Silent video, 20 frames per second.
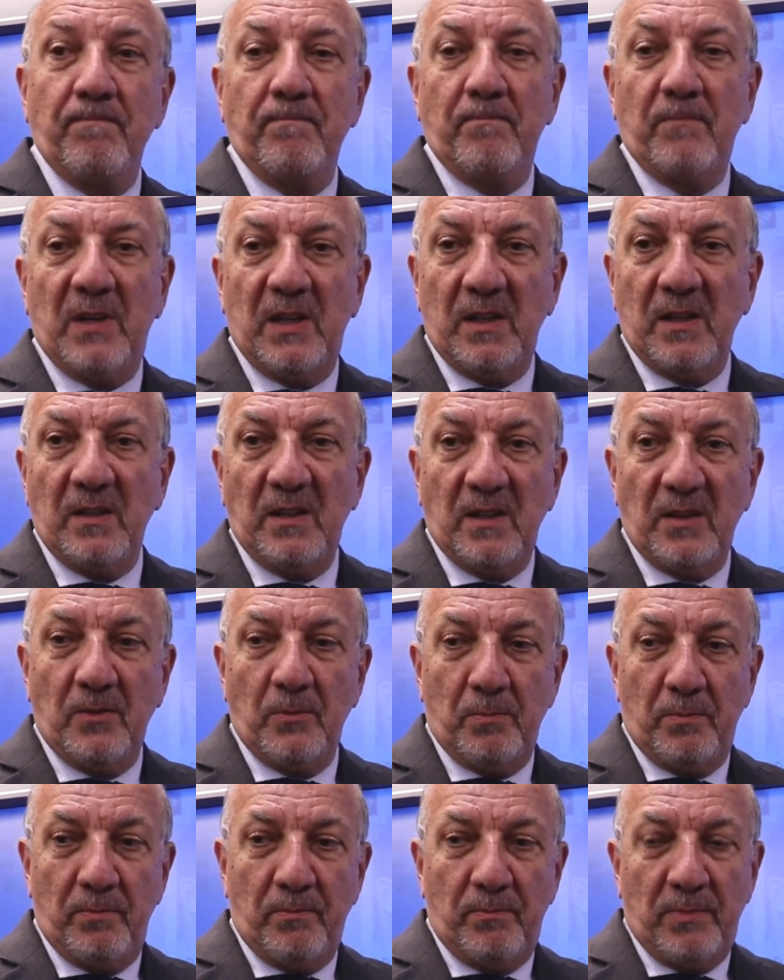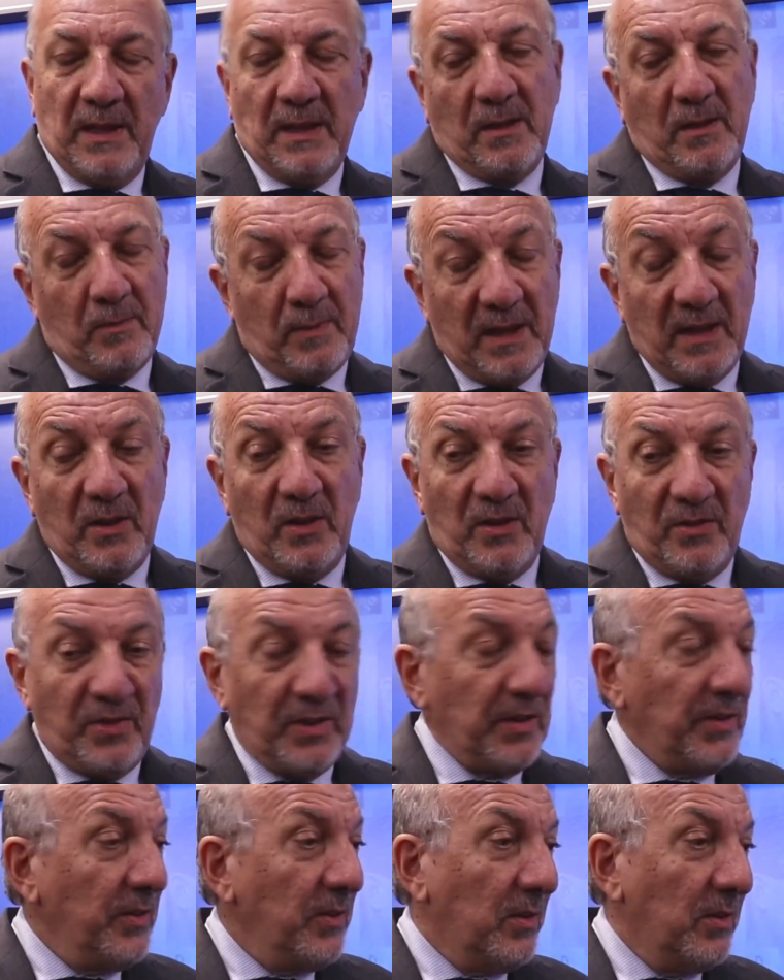
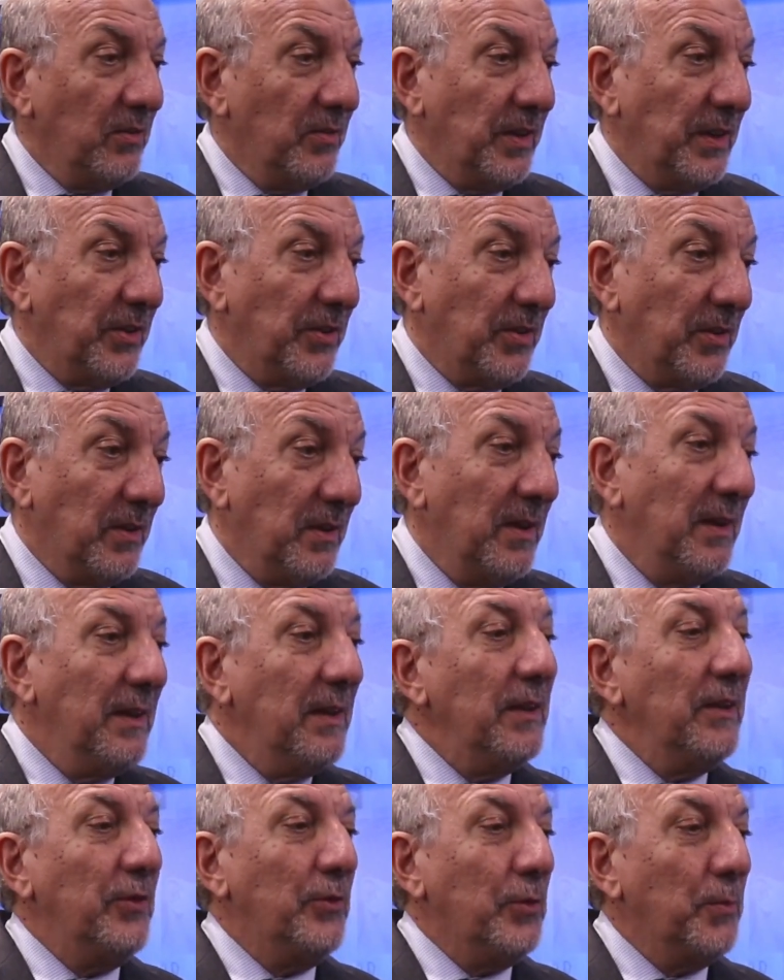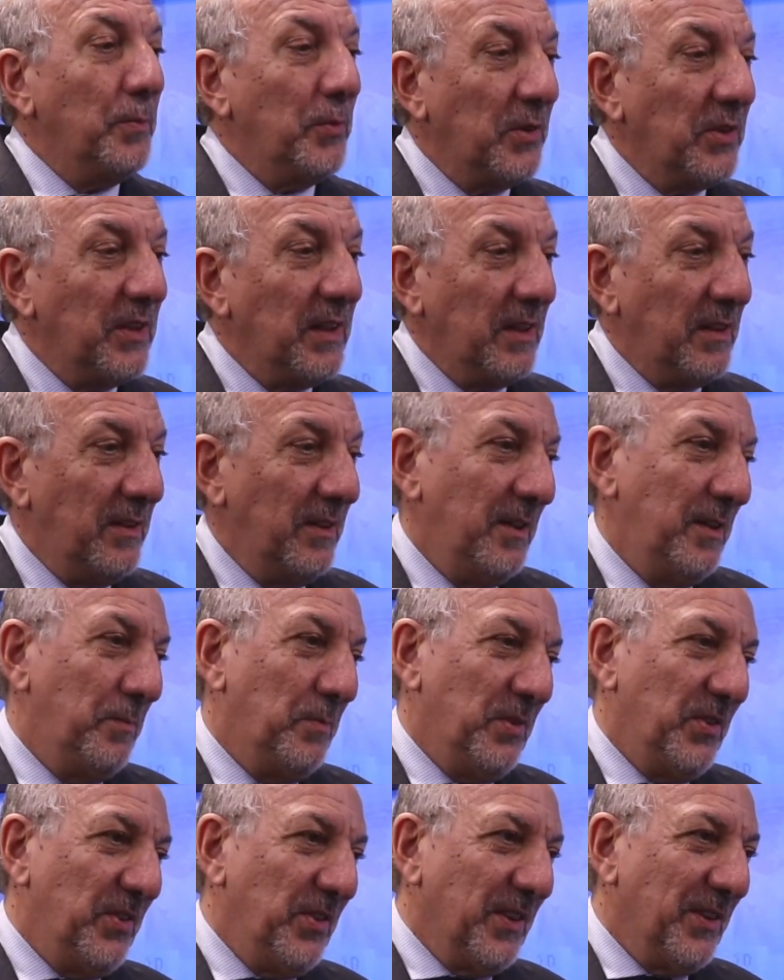biodiversity convention is to protect
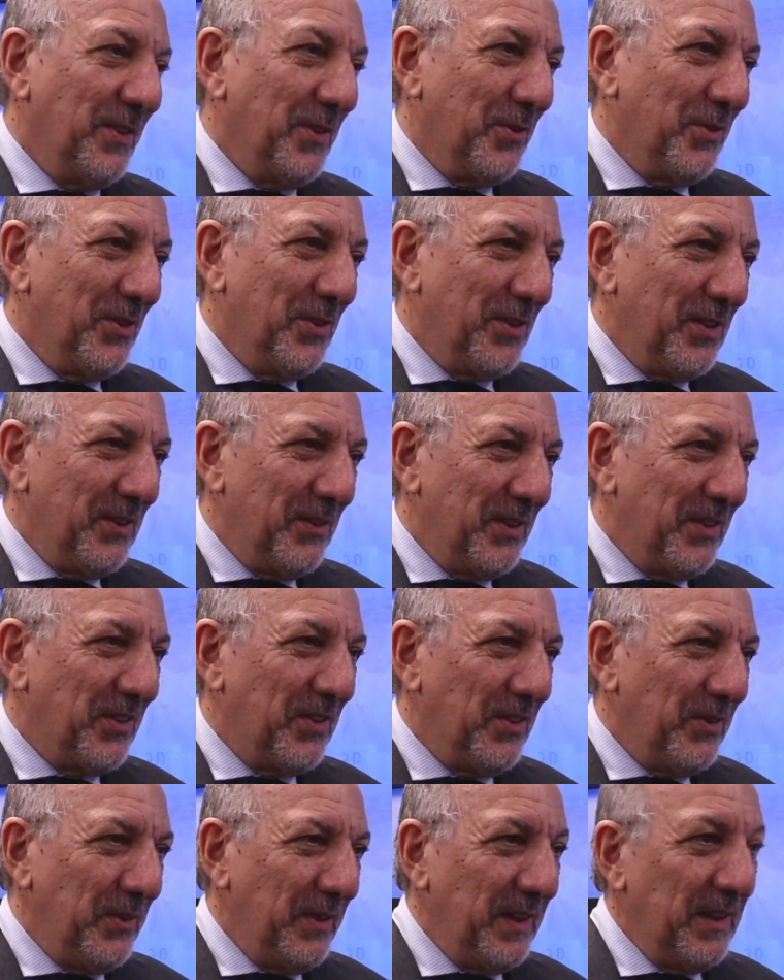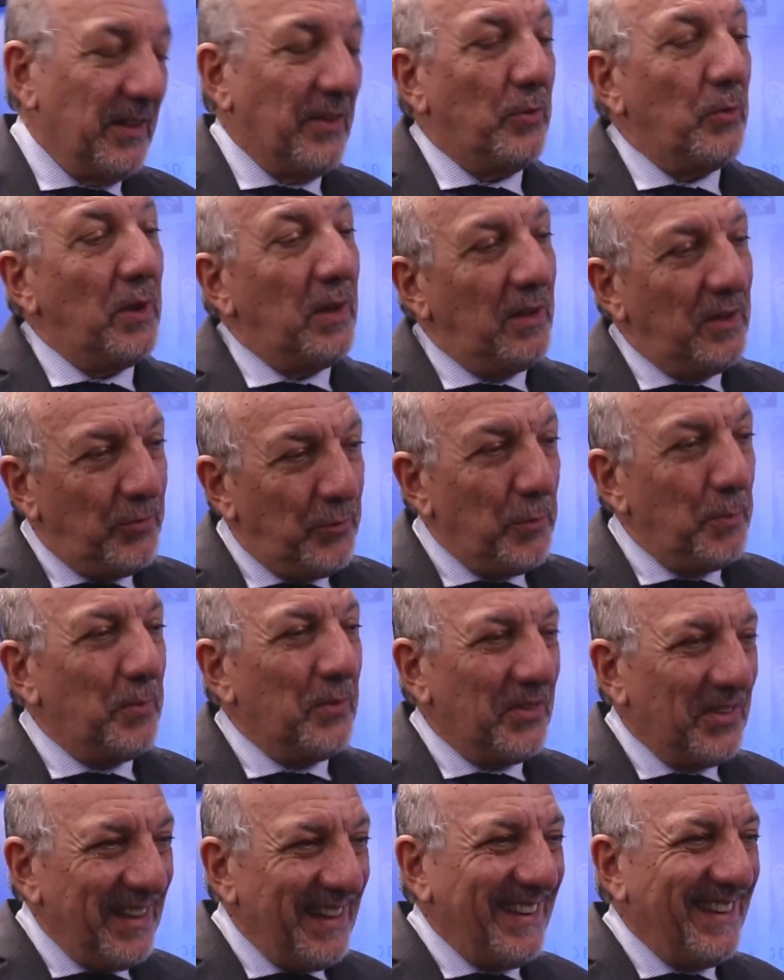30% of the terrestrial areas. Well, if you
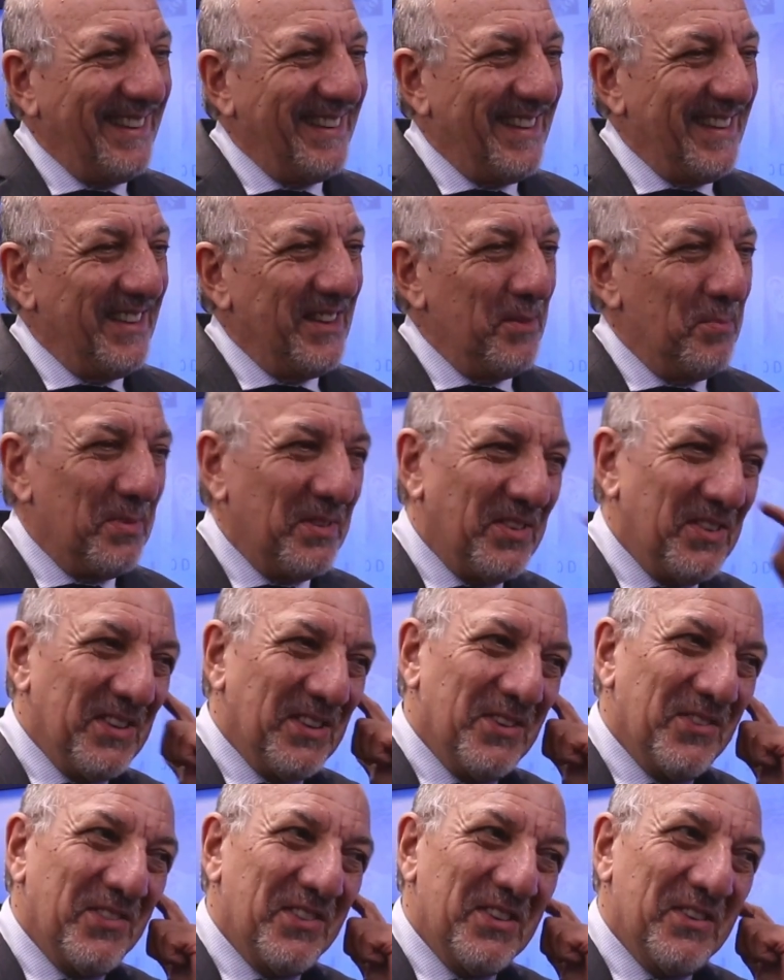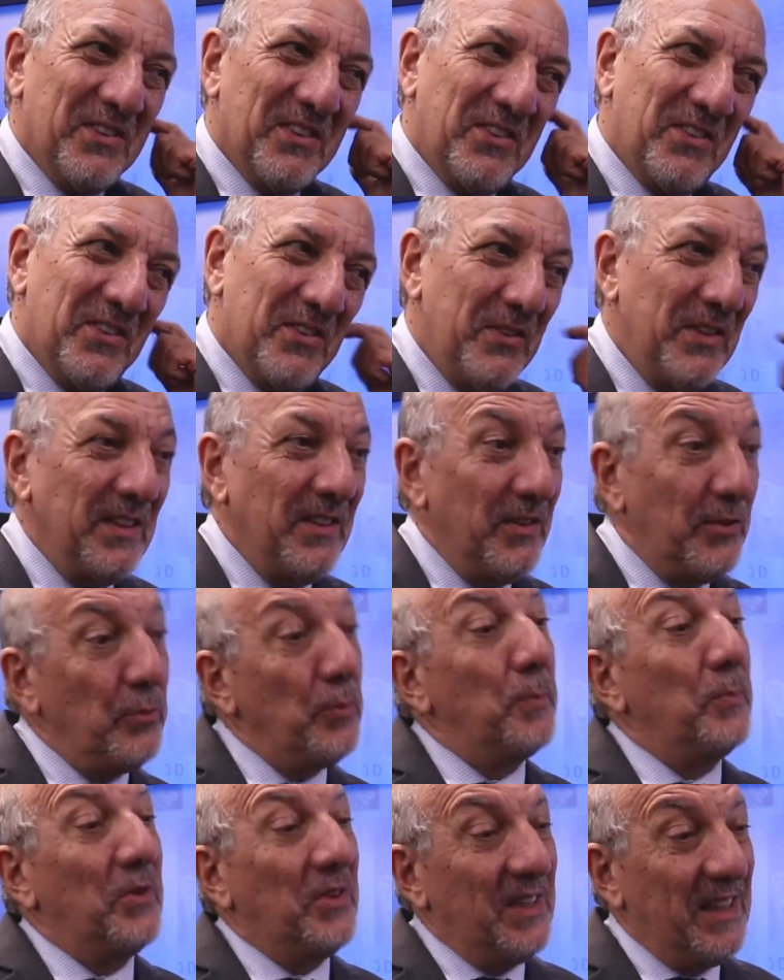protect the 30% of terrestrial areas,
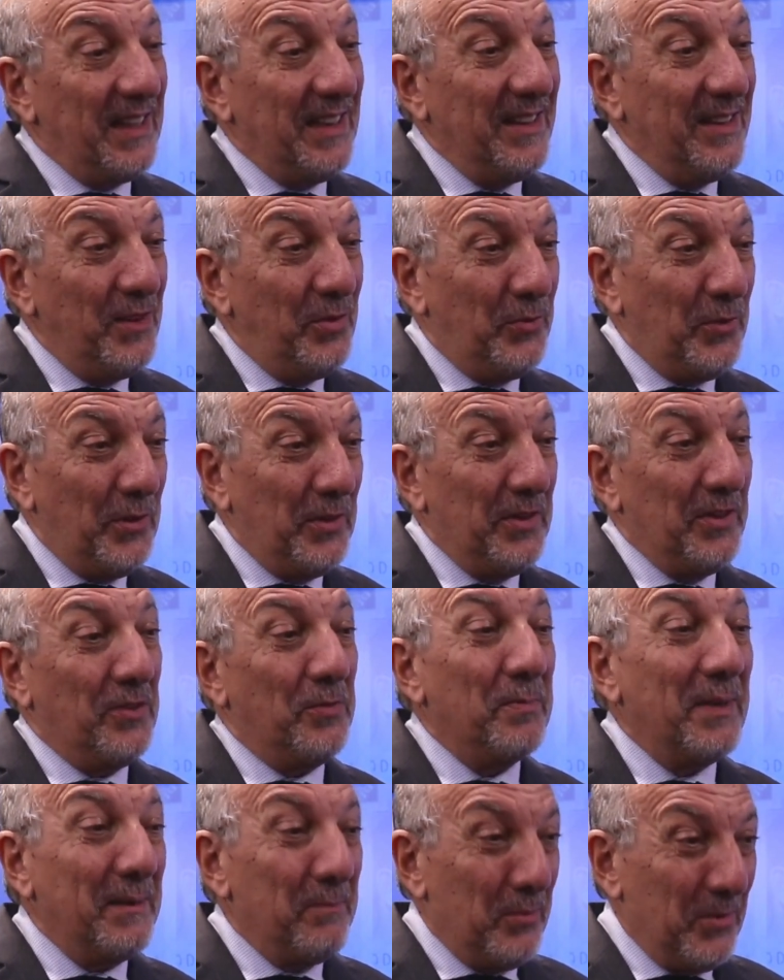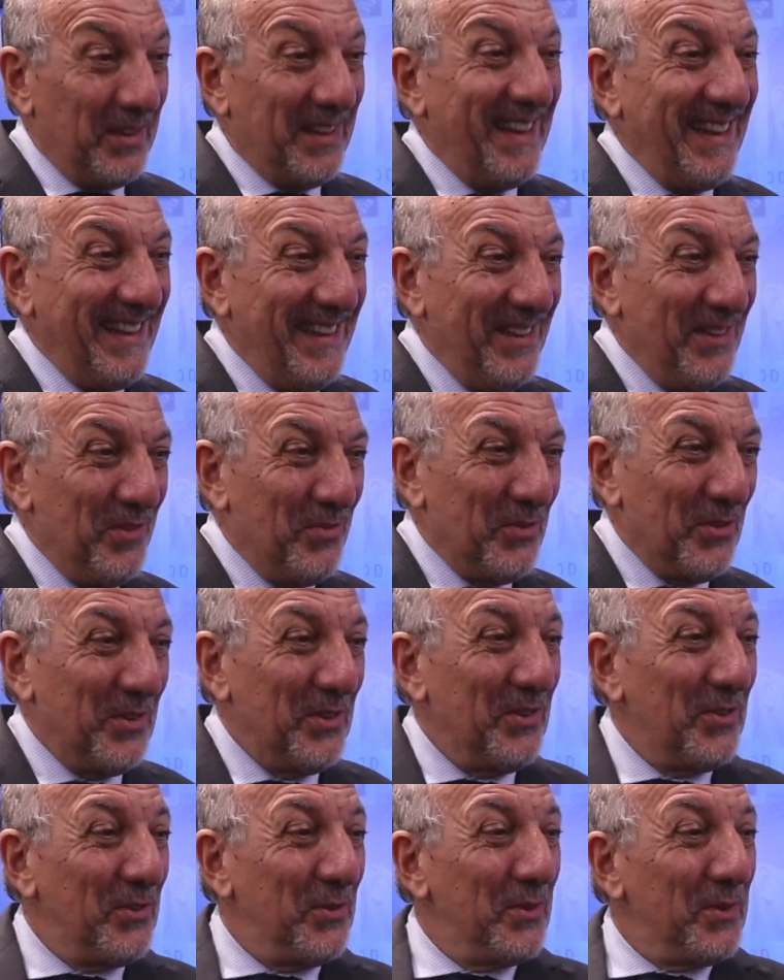you're protecting the forest. By protecting the
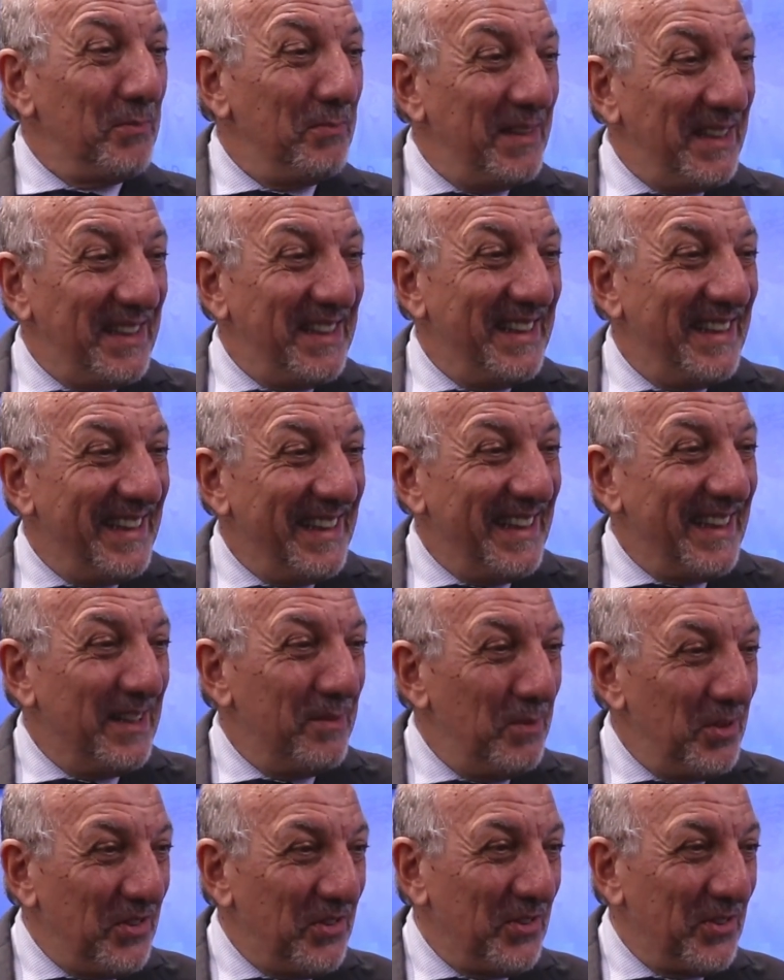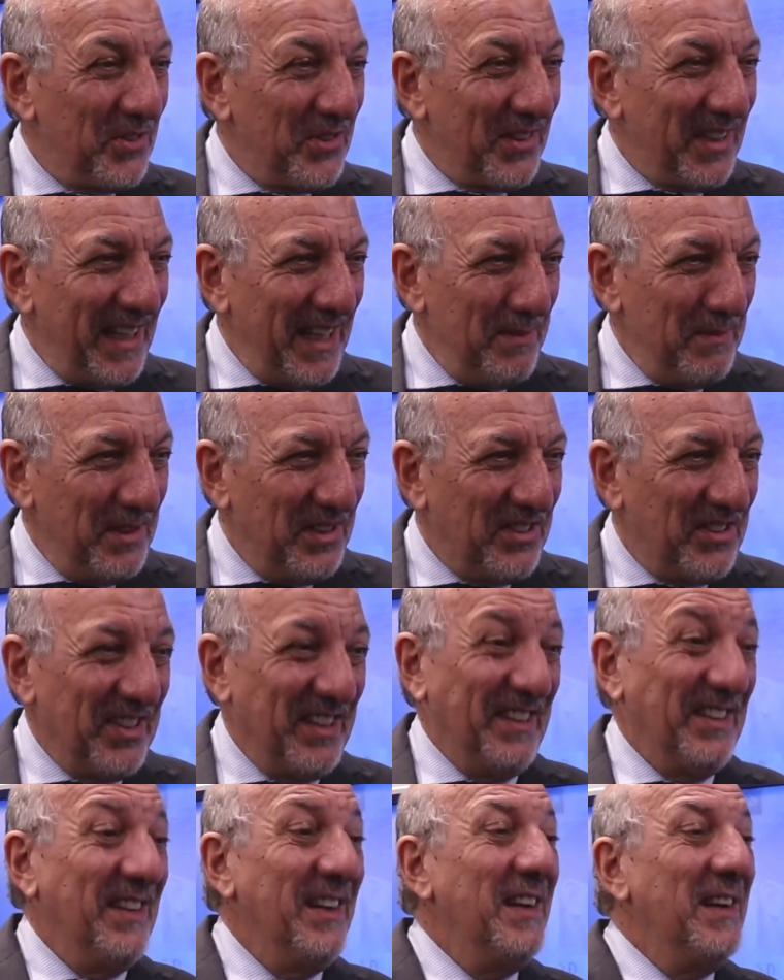forest, you're mitigating emissions on climate
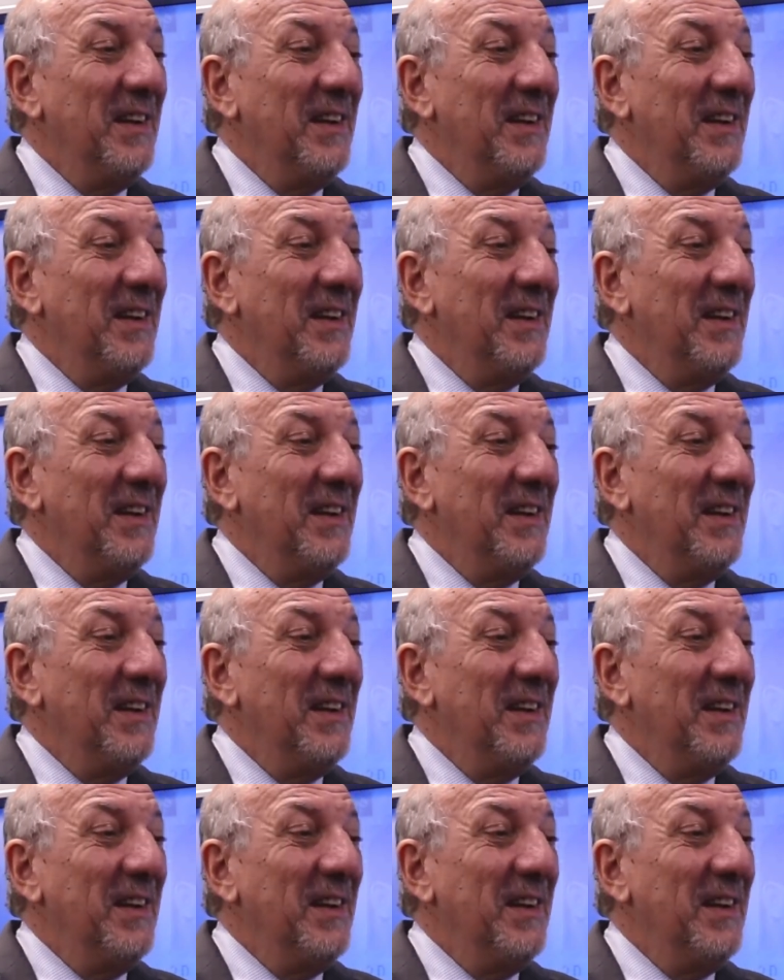change.